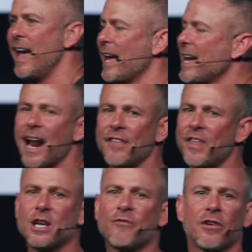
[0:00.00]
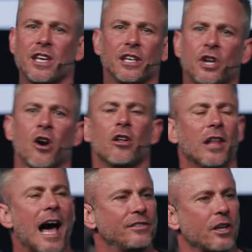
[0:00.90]
And God, I thank you for the eternal
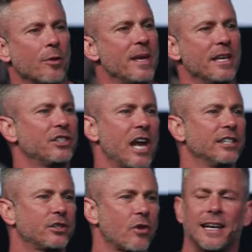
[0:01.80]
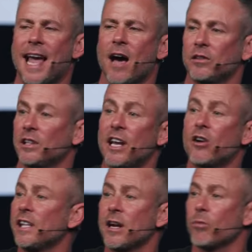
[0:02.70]
lives that are being changed right now,
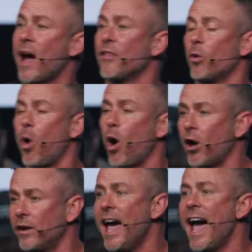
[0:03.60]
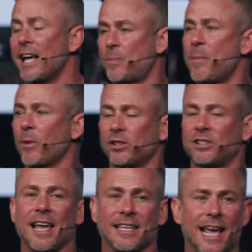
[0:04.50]
literally around the world, as people are
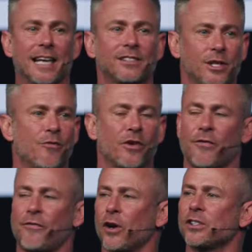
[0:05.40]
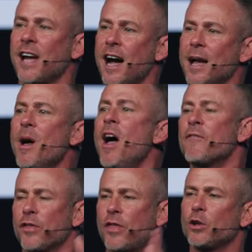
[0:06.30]
saying yes to you for the first time.
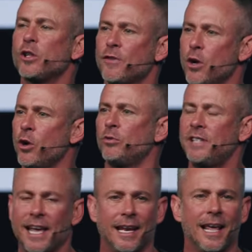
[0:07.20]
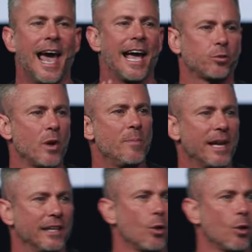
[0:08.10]
For those of you who did, as we begin